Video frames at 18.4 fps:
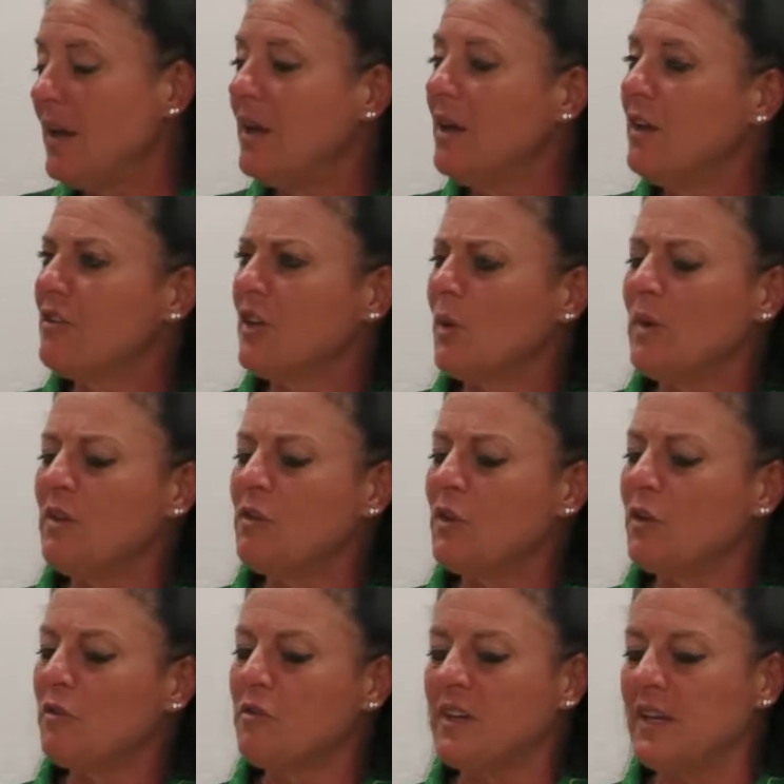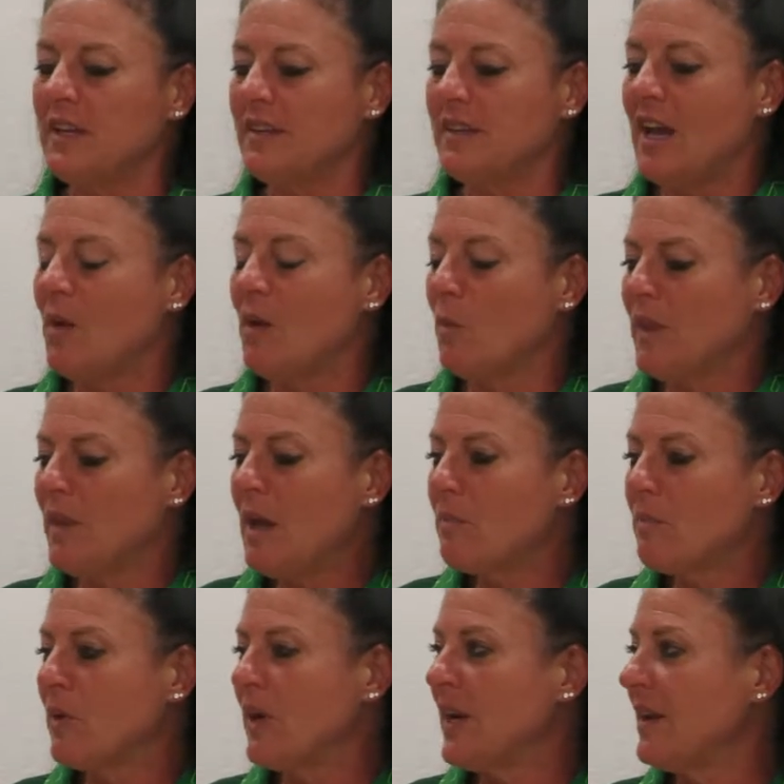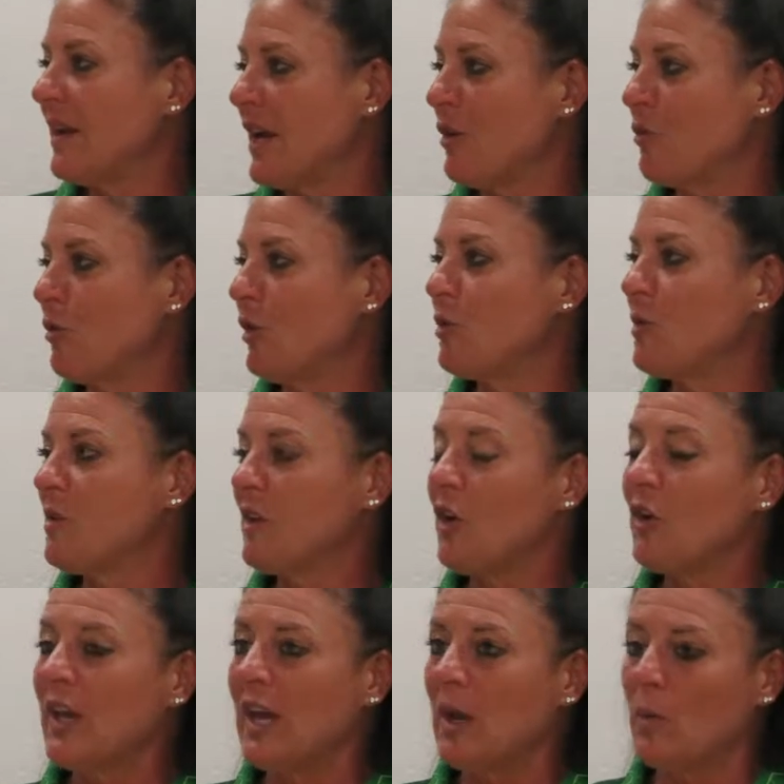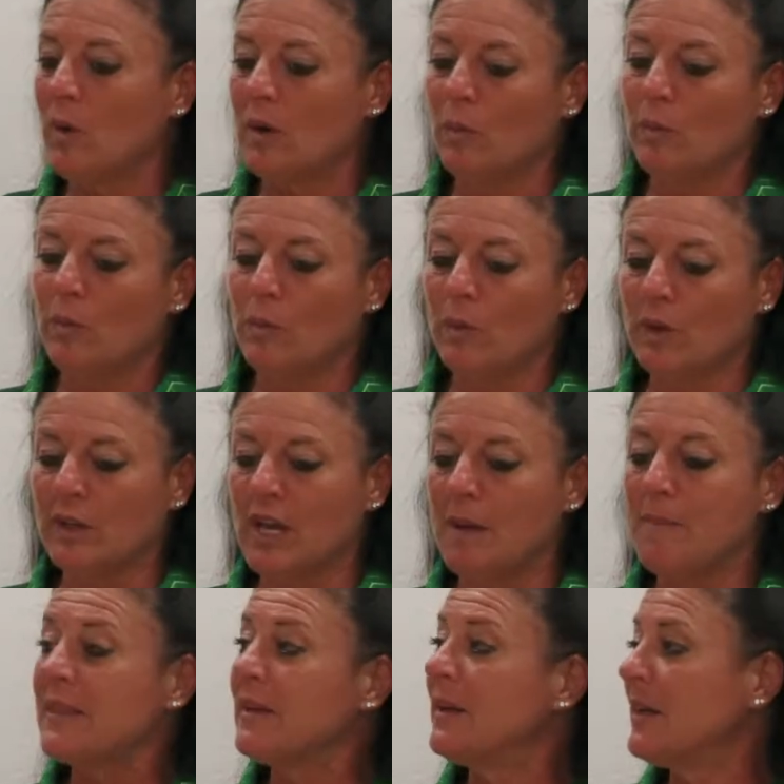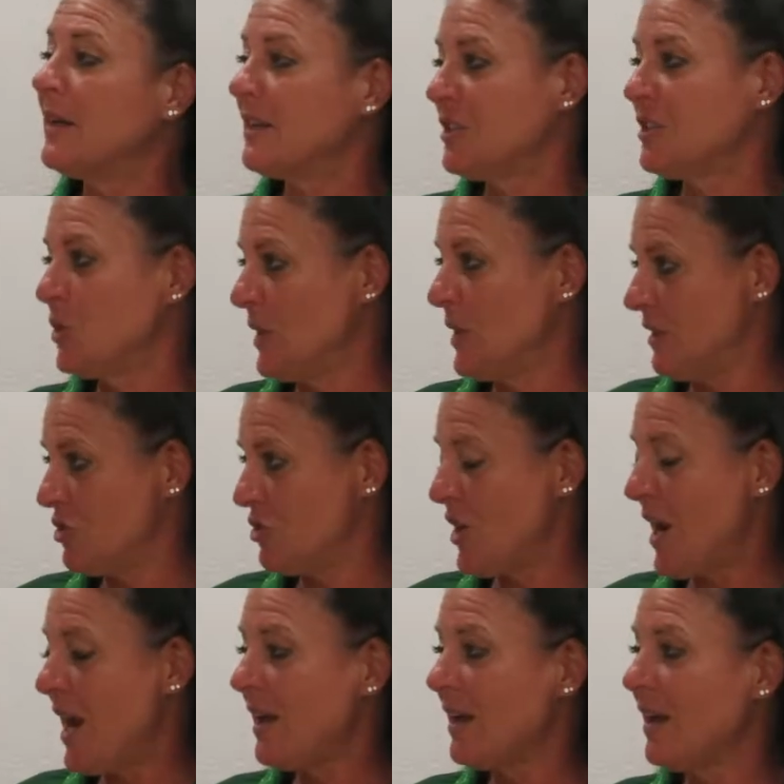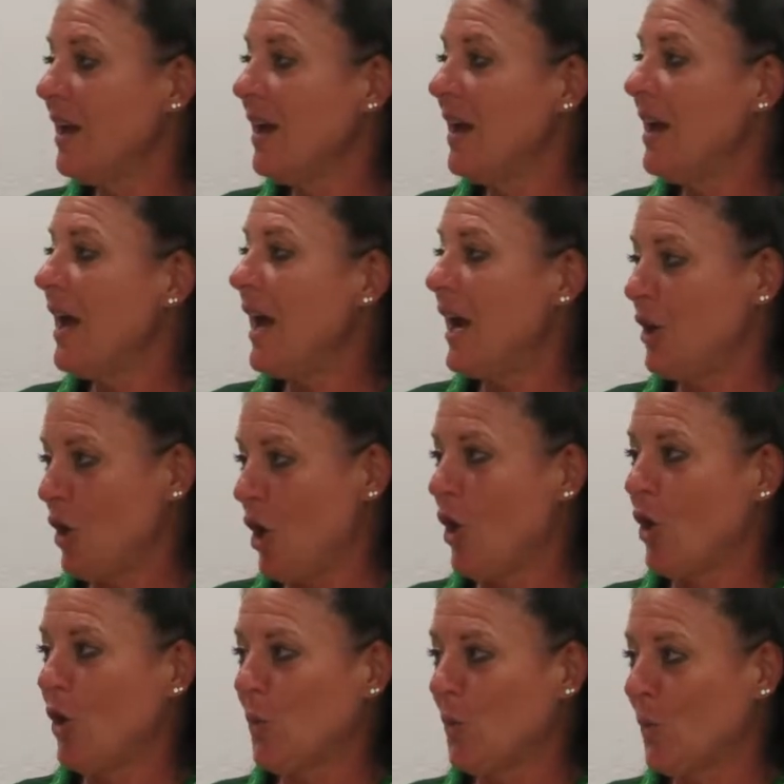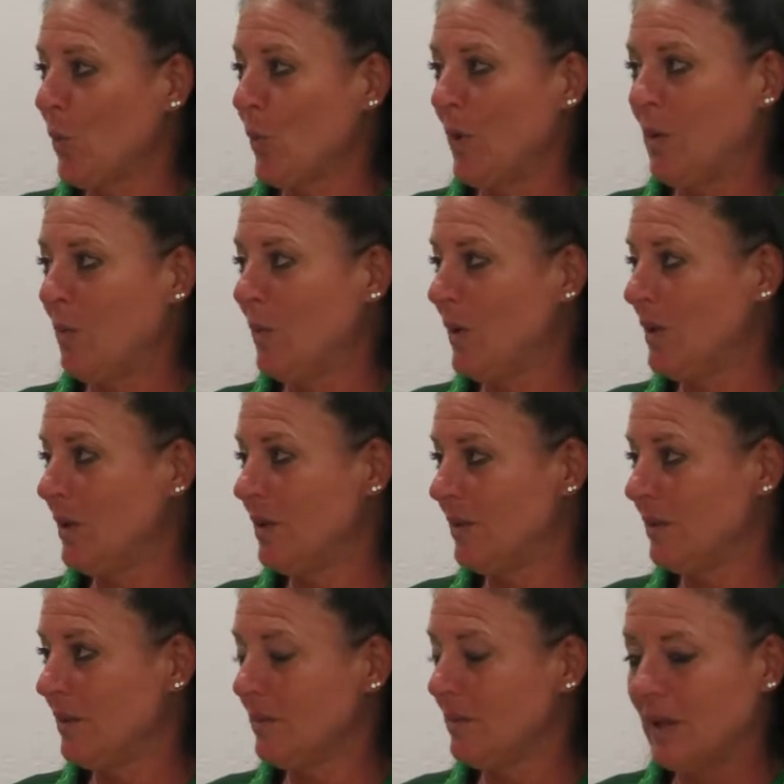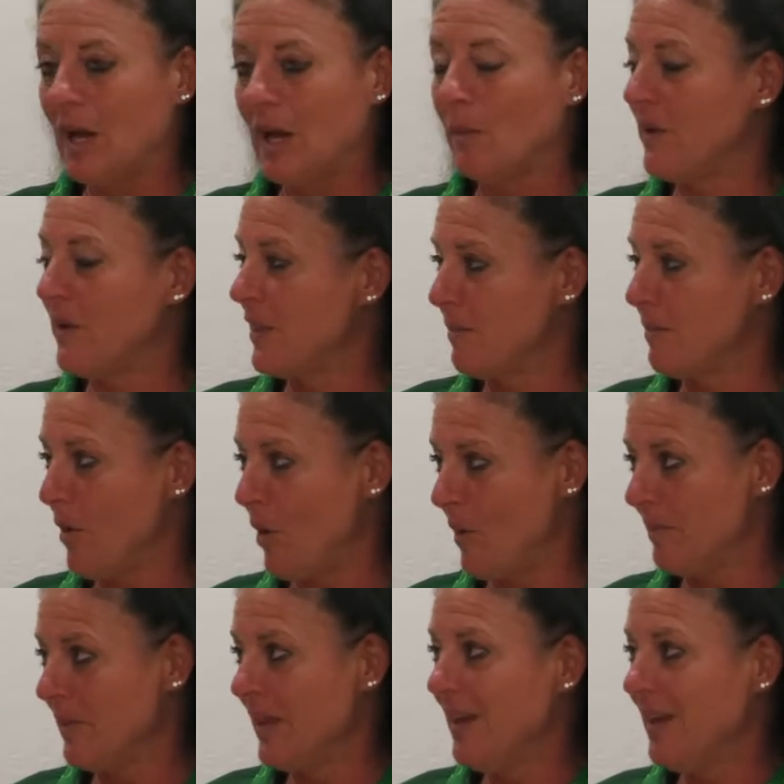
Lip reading: So we sort of sat down without putting down rules. We said, okay, well, we'll keep athletics to the track. At home, I'll be the mom.